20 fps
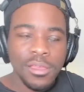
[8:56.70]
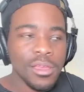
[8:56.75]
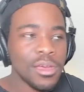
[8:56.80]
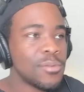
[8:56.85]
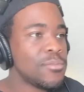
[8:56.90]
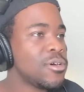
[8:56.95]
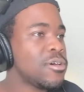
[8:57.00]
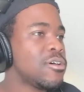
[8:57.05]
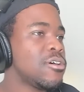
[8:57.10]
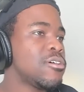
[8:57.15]

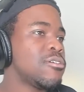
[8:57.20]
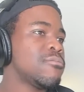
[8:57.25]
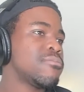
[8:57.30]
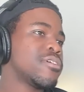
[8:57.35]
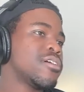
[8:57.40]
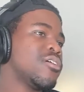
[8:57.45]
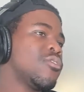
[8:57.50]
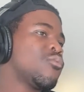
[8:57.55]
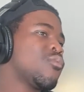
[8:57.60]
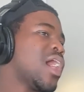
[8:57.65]
Come on,
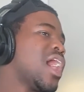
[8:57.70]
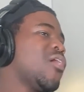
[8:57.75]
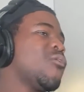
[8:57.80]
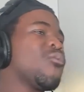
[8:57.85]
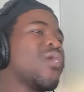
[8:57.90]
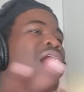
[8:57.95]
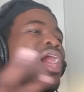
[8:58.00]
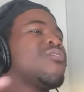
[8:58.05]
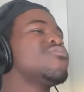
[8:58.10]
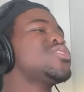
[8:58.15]
bro. Why
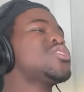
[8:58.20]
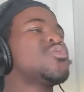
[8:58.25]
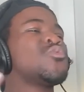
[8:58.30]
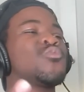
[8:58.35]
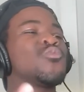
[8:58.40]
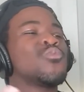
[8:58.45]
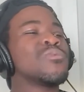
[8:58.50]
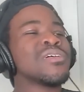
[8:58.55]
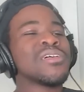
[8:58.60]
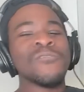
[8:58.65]
why would
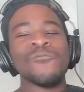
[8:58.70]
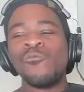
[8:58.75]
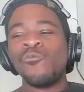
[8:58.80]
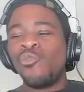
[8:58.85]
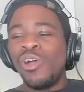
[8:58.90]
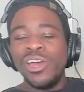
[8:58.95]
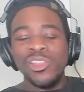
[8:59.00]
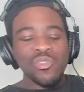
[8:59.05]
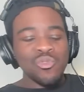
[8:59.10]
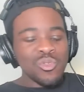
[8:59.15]
you
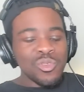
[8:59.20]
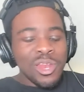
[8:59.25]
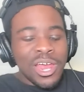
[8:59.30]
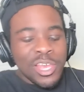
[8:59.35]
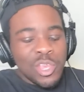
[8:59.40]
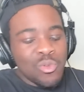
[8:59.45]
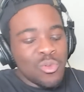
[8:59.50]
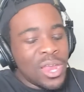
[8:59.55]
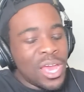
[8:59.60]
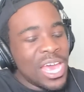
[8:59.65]
one, you're
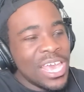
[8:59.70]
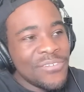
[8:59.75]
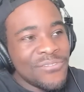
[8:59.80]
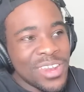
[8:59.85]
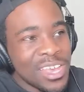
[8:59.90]
not you're not